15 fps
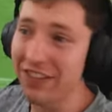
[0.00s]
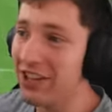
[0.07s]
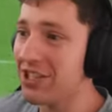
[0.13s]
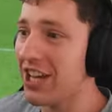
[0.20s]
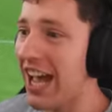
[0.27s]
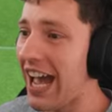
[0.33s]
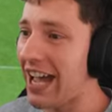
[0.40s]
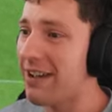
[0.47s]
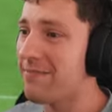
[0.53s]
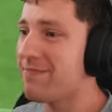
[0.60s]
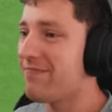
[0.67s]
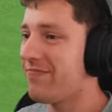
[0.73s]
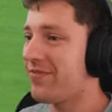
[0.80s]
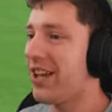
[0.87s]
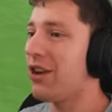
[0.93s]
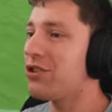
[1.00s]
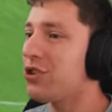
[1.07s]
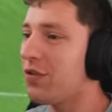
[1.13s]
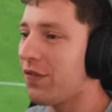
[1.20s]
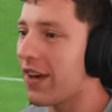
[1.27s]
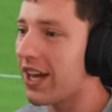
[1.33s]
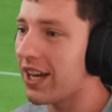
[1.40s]
in this game. Don't
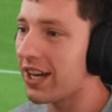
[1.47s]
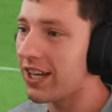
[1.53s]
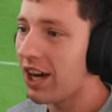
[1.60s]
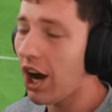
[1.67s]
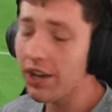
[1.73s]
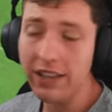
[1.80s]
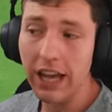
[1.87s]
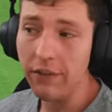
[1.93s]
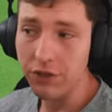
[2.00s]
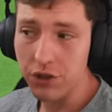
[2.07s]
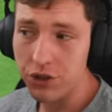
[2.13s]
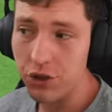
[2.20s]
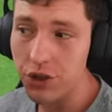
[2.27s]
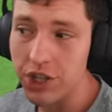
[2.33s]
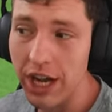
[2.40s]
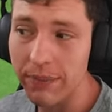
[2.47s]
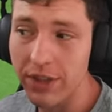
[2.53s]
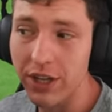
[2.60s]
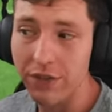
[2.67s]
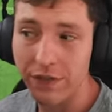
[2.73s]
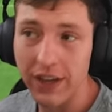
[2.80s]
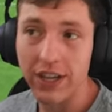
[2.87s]
you fear. I'd love to search
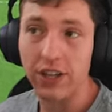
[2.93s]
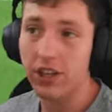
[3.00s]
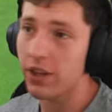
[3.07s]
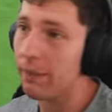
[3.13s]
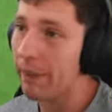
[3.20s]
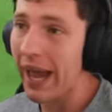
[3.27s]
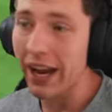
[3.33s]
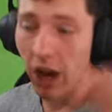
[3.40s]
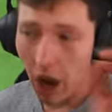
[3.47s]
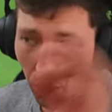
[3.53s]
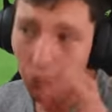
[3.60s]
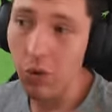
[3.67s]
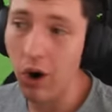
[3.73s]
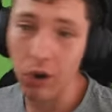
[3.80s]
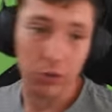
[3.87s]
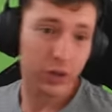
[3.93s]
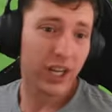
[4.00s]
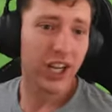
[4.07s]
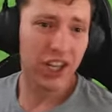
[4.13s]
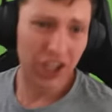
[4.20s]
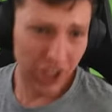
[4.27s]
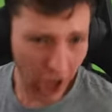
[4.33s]
up the defender at the back. Oh, whoa.
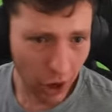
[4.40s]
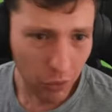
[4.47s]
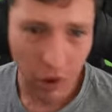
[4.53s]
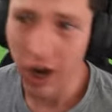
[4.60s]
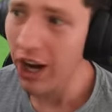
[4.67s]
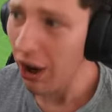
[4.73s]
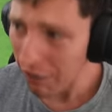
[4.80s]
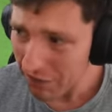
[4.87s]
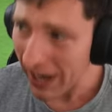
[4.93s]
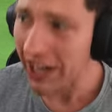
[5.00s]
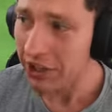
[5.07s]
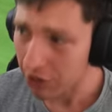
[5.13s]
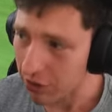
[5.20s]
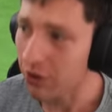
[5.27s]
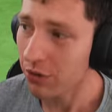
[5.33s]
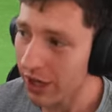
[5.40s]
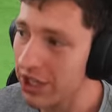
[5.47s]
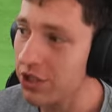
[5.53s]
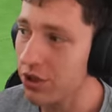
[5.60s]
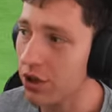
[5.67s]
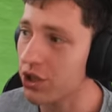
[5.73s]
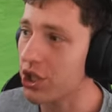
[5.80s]
You know what? I'll fucking do the
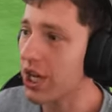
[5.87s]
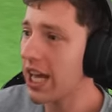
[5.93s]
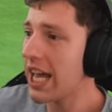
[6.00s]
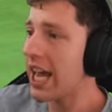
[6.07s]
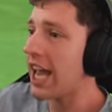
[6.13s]
research.